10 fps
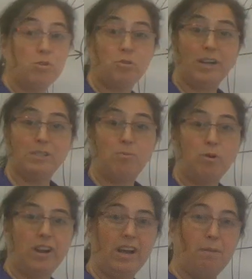we're
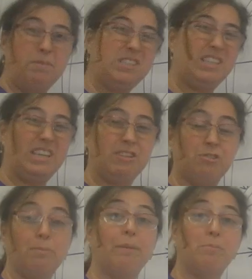transporting up into the
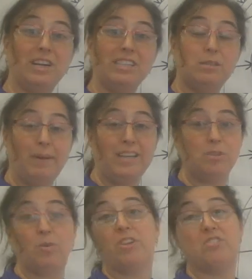intermembrane
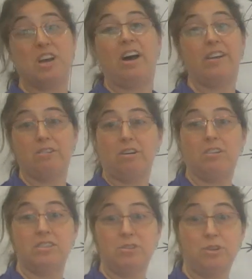space where there's a higher
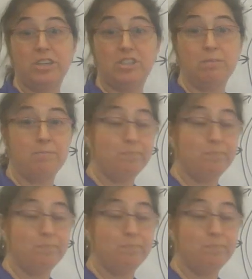concentration.